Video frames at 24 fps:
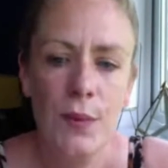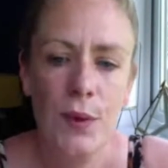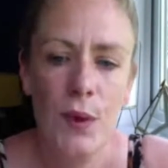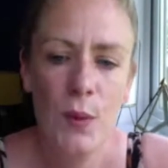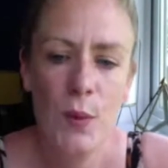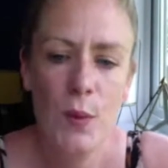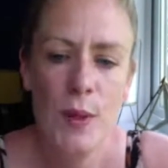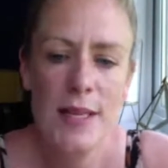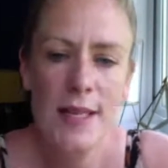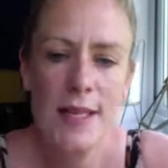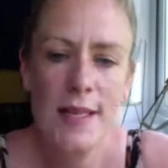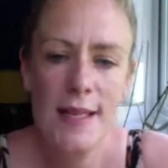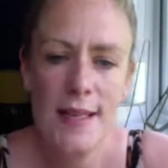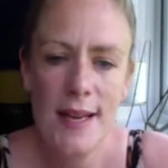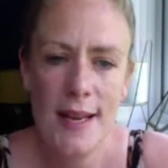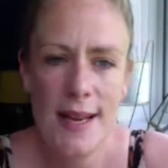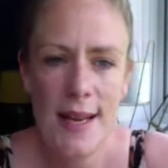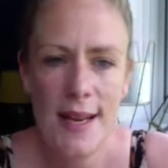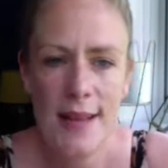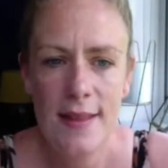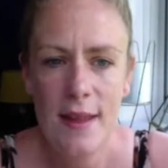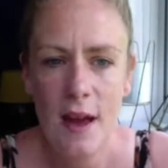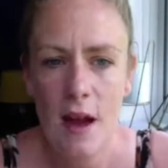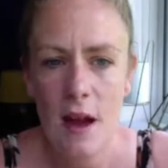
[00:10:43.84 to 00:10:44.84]
that we
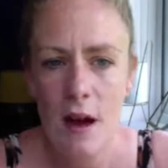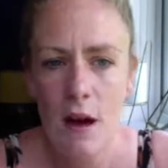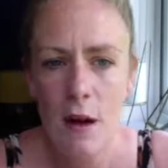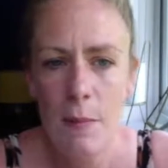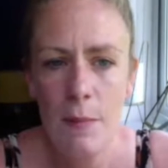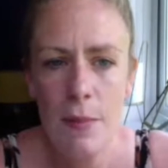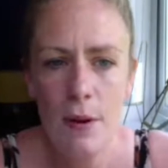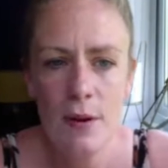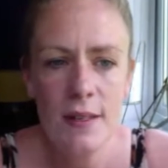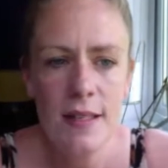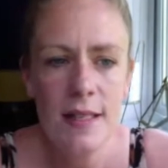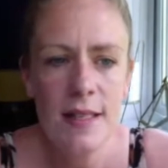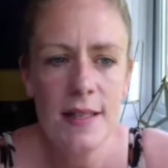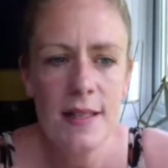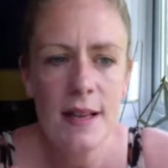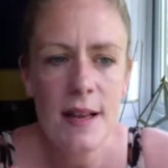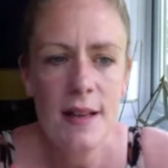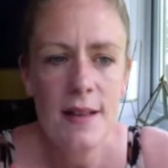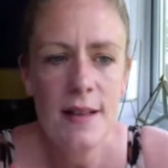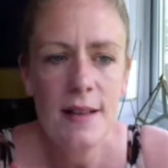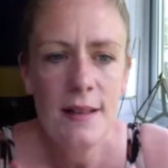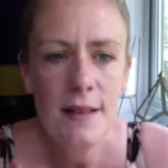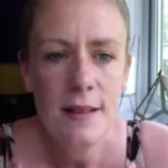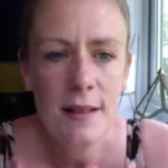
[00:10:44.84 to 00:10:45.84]
see that our
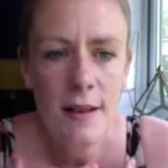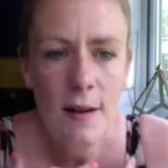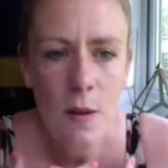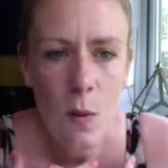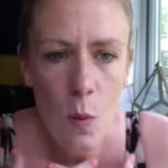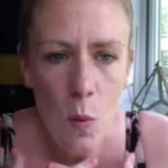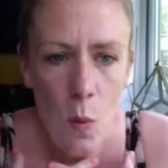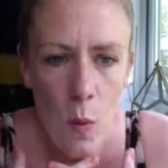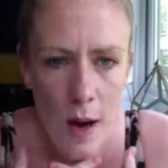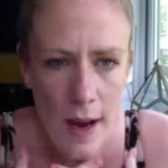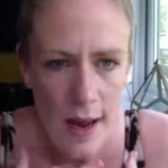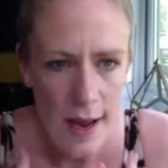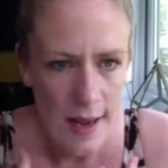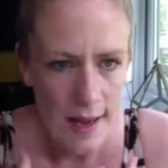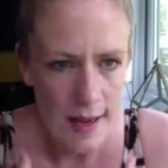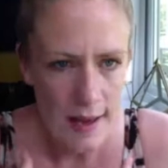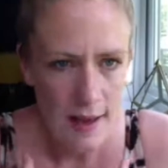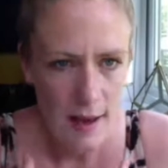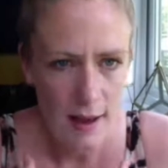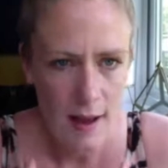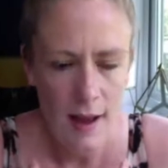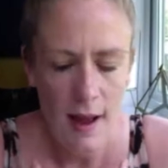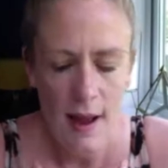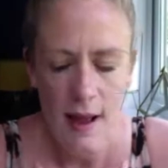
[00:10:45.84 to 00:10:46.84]
body's
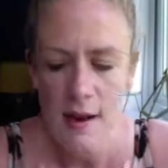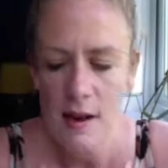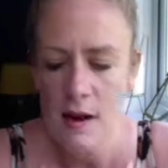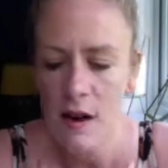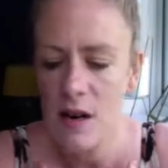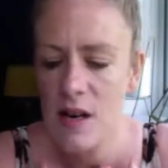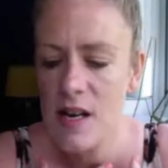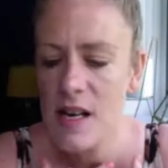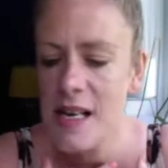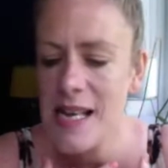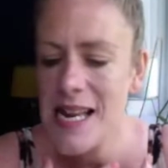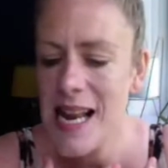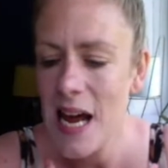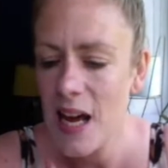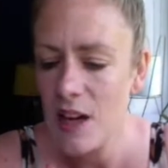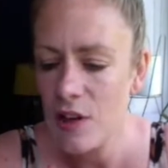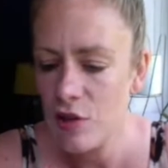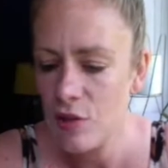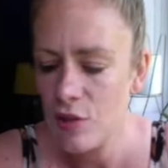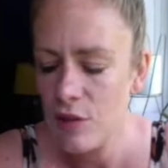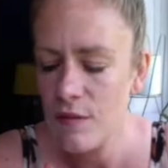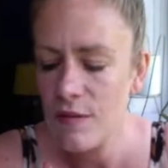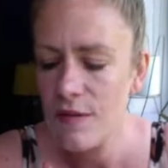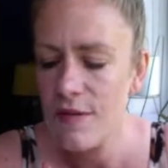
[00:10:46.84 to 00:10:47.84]
way and our
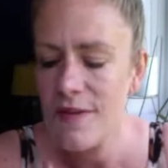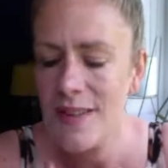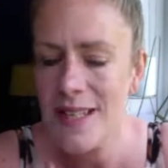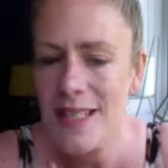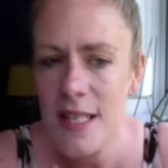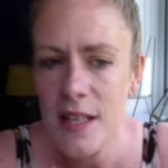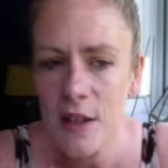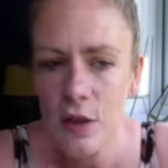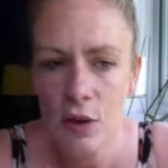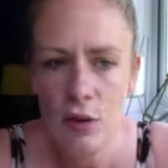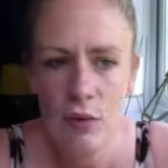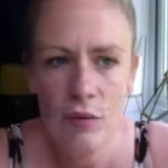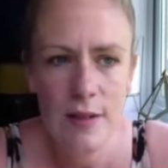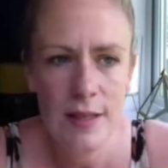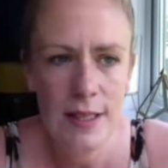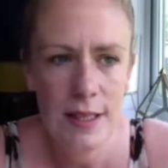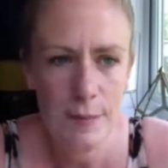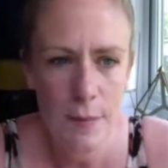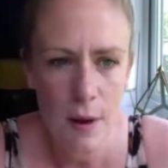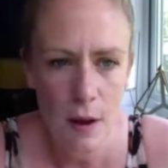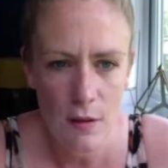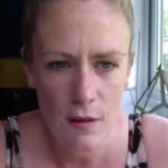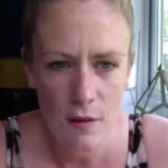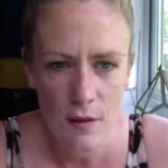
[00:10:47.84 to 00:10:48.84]
natural physical
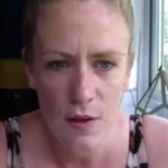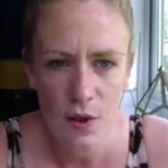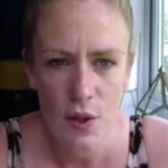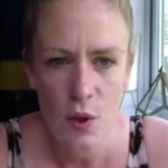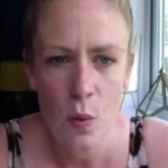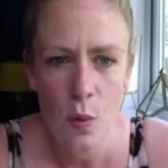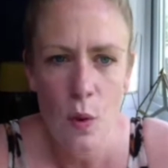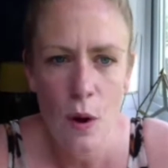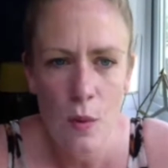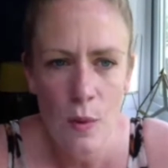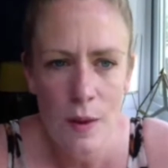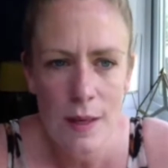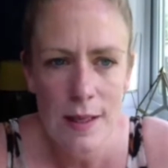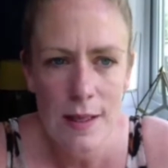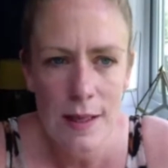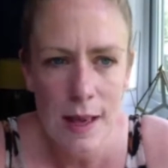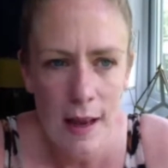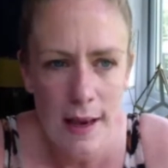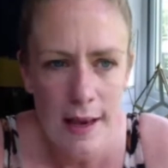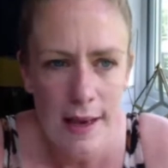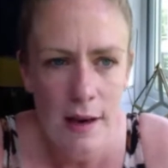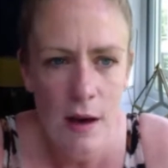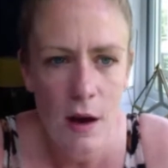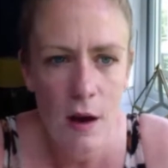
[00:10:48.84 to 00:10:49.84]
response to what we're
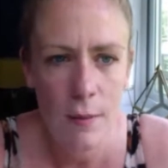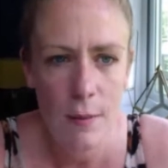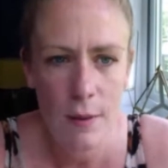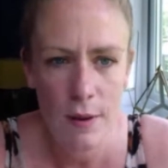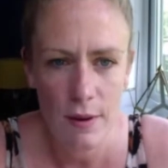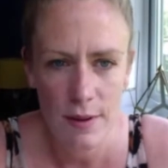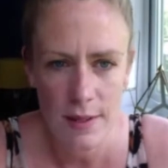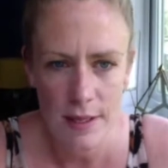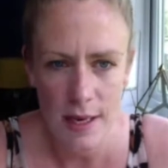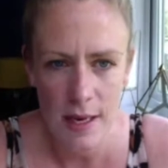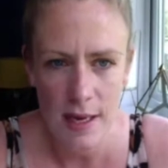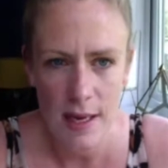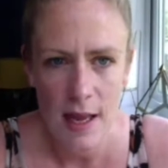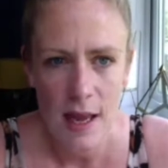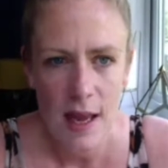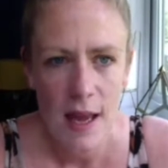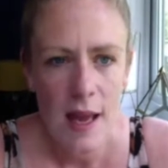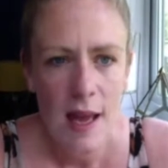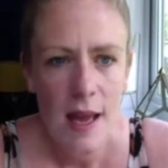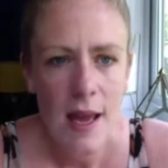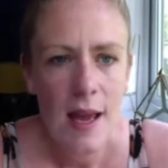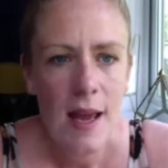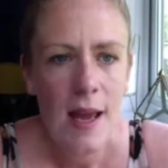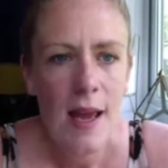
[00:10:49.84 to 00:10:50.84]
telling our body
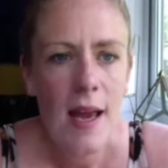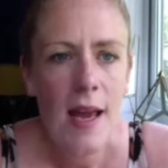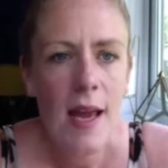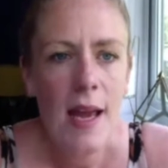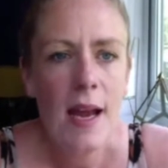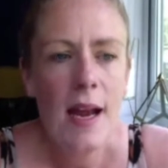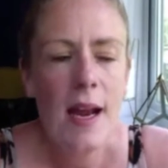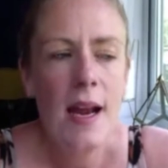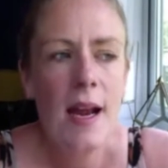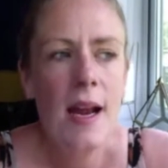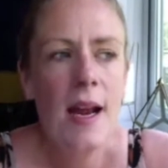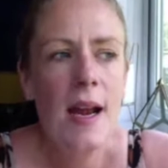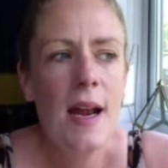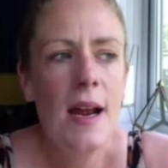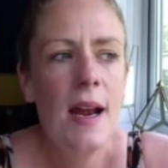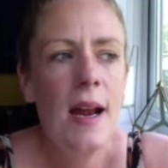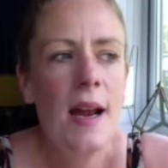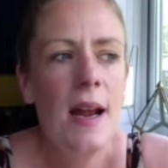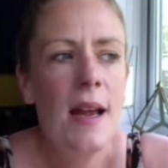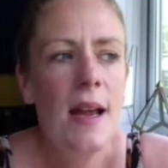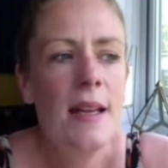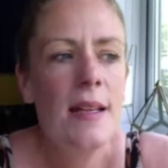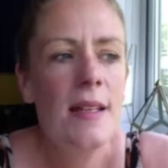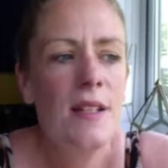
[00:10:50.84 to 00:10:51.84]

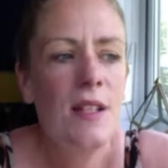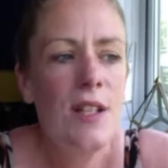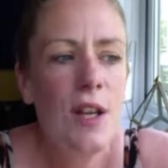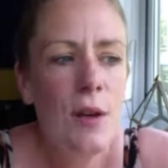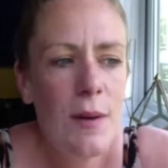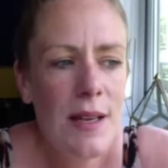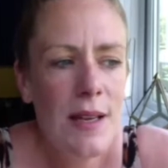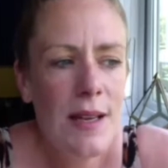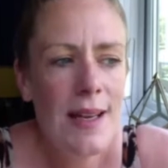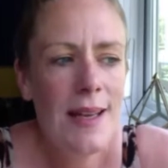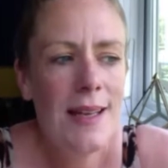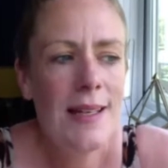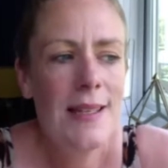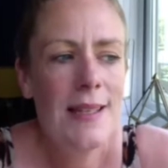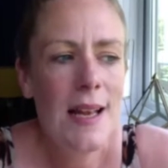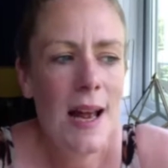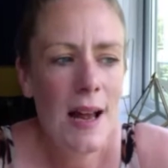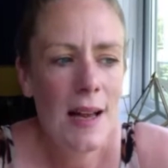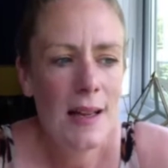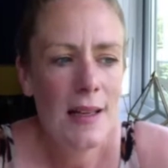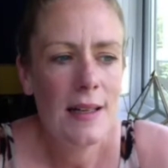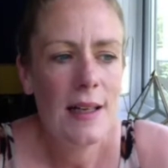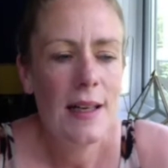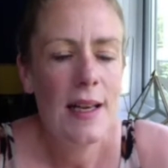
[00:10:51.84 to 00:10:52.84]
is doing
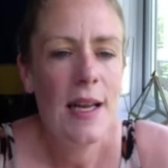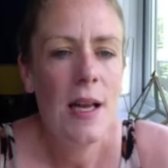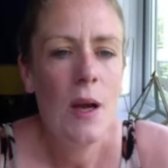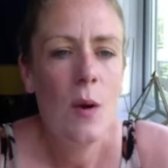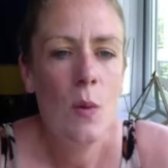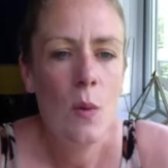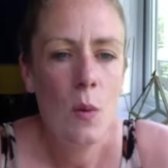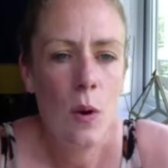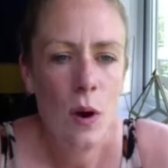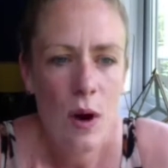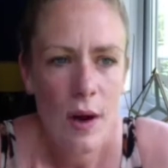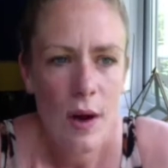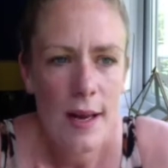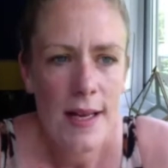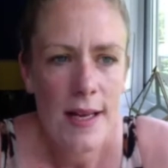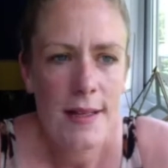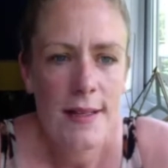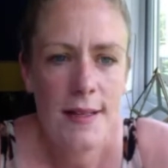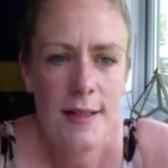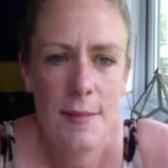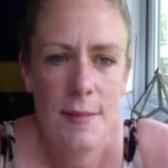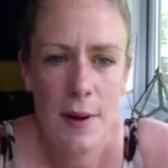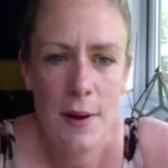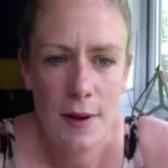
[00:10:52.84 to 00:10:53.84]
exactly what
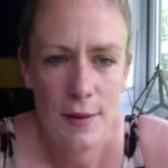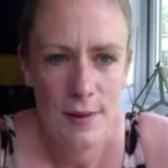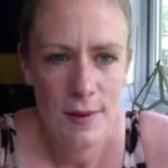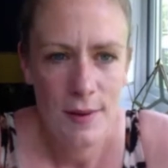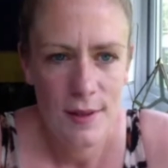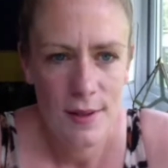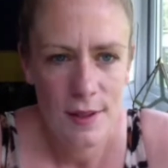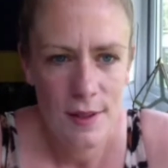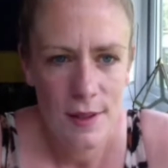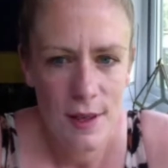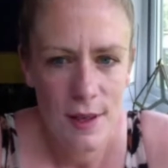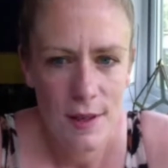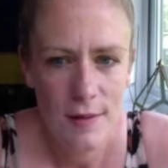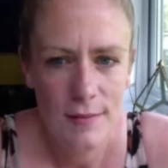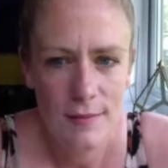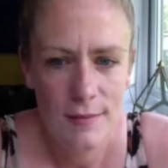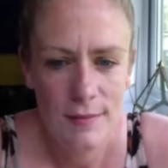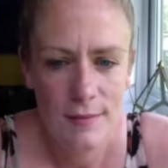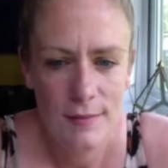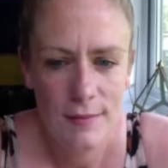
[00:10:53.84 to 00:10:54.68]
it's supposed to do.